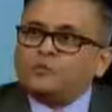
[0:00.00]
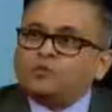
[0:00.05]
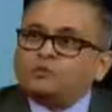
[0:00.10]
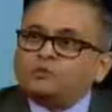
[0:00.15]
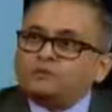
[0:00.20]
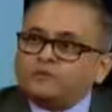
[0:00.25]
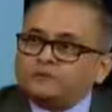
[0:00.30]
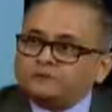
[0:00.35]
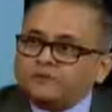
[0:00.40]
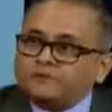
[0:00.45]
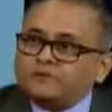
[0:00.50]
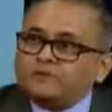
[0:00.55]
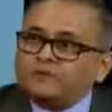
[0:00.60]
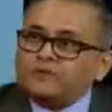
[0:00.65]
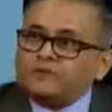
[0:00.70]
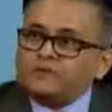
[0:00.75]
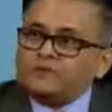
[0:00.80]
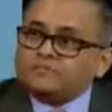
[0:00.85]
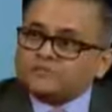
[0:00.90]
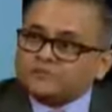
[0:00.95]
600
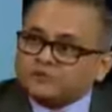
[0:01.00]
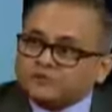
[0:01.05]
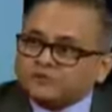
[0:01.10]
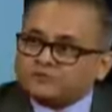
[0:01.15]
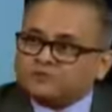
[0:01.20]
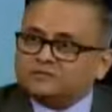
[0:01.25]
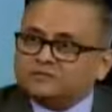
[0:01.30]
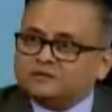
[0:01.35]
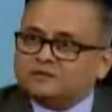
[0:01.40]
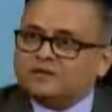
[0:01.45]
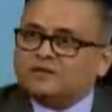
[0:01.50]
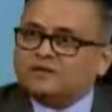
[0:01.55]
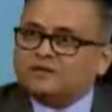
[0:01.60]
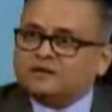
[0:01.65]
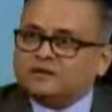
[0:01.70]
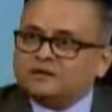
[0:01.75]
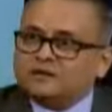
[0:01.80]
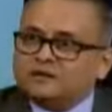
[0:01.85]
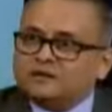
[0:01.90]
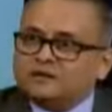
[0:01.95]
districts in the country.
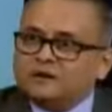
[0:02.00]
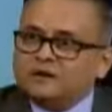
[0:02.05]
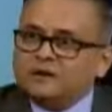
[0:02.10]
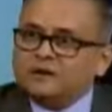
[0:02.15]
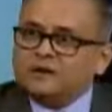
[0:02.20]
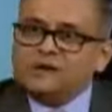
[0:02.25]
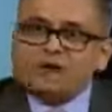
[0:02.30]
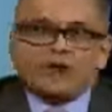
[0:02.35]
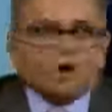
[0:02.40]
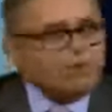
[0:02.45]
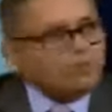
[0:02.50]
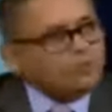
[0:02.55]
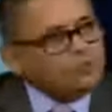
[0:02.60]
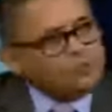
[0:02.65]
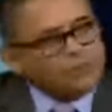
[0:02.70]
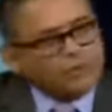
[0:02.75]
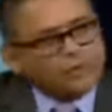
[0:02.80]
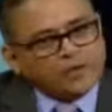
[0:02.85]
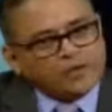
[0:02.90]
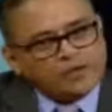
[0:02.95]
You know, how would
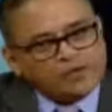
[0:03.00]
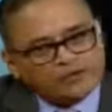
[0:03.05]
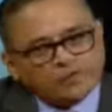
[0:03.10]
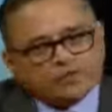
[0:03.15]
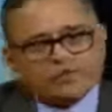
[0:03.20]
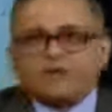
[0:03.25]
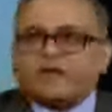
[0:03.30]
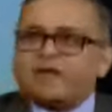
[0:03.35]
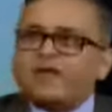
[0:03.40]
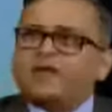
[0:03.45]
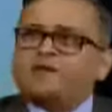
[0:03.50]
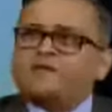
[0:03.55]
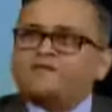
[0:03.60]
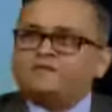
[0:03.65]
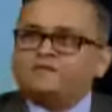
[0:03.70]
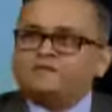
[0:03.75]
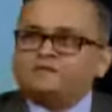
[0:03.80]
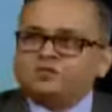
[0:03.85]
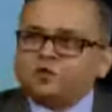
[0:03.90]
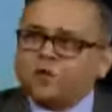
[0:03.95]
you ever have
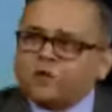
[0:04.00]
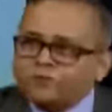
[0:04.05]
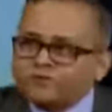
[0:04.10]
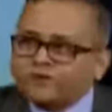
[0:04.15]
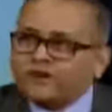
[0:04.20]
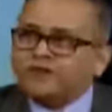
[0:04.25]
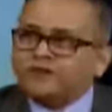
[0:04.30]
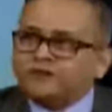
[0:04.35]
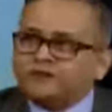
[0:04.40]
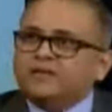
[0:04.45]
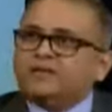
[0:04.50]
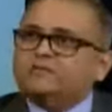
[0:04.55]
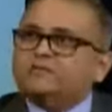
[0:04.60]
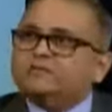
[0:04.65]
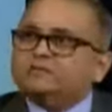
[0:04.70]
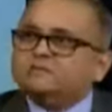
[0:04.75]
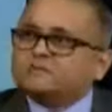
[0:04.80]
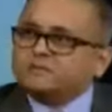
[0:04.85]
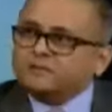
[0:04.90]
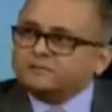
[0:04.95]
top grade teachers
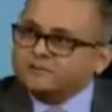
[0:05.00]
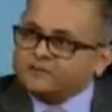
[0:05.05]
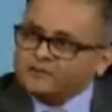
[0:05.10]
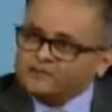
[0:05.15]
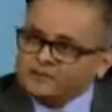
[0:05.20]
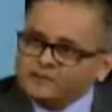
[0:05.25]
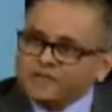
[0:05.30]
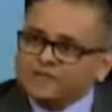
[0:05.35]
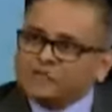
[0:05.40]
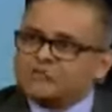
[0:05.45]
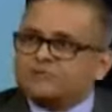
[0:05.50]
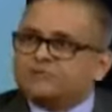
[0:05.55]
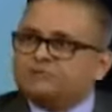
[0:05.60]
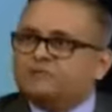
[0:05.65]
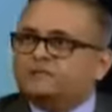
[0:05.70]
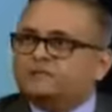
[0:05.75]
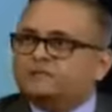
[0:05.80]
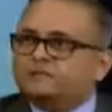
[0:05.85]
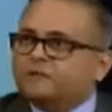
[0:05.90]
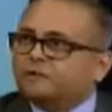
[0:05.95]
in each of these
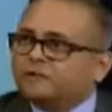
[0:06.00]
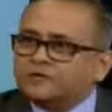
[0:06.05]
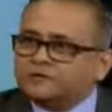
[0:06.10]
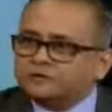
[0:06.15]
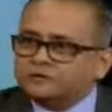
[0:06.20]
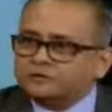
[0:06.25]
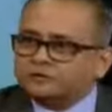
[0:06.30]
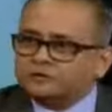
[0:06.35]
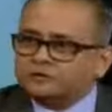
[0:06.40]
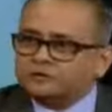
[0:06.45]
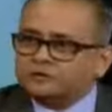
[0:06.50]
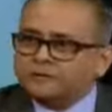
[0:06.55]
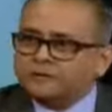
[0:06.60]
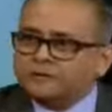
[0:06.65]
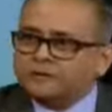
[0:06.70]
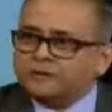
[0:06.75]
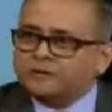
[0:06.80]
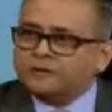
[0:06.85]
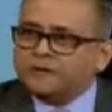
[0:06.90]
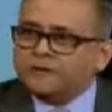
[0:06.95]
locations? You know,
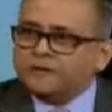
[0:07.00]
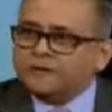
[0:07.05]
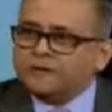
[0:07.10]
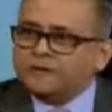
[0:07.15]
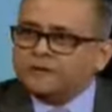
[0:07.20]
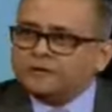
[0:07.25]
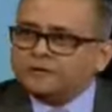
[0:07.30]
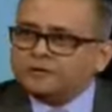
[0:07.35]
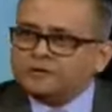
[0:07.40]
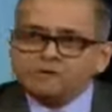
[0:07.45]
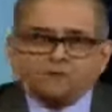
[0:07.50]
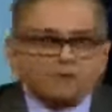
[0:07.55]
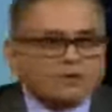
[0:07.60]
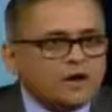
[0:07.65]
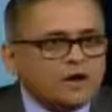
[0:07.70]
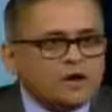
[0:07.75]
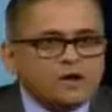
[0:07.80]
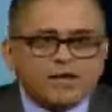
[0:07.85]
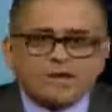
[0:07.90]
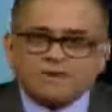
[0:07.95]
so you know,
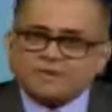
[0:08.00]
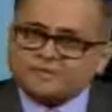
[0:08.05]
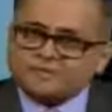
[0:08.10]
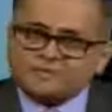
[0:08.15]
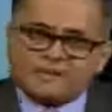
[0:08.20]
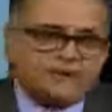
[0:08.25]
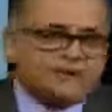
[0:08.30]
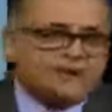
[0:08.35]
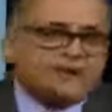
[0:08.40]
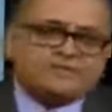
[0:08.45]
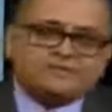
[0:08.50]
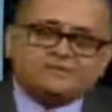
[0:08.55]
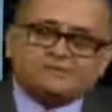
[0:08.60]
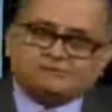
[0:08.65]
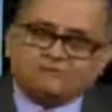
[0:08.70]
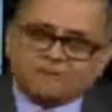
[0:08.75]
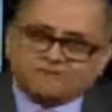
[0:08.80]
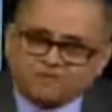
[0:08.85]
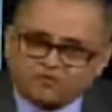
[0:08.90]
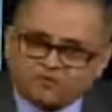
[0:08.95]
unless the
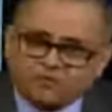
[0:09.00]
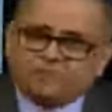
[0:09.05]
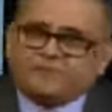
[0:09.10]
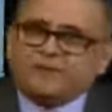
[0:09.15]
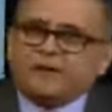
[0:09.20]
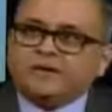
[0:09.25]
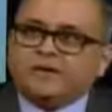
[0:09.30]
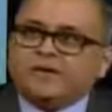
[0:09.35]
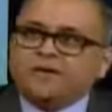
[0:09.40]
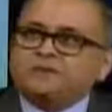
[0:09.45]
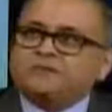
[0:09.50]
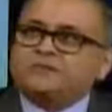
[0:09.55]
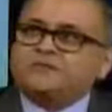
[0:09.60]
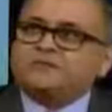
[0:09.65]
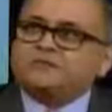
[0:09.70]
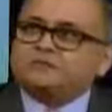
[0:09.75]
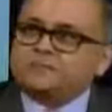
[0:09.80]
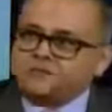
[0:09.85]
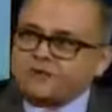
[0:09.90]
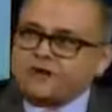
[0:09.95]
best of breed teachers
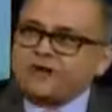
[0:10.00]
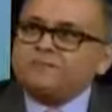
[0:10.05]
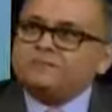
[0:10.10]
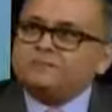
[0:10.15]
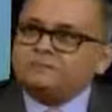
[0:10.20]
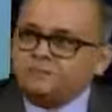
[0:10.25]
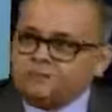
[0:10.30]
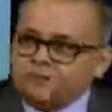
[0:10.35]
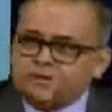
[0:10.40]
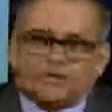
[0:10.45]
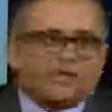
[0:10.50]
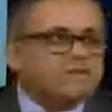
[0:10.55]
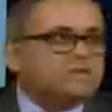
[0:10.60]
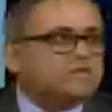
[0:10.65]
come teach,